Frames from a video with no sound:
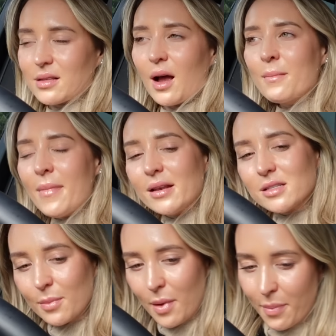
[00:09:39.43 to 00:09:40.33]
I'm meant
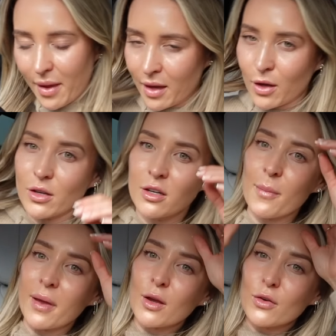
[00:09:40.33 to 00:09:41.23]
to be being good, and I've
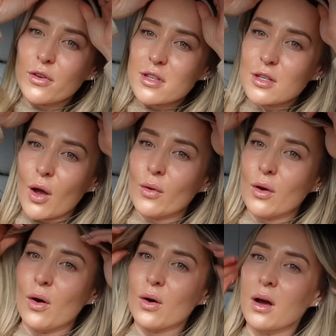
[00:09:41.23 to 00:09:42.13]
been good for so
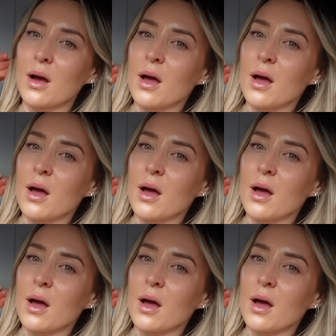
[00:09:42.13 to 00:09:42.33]
long,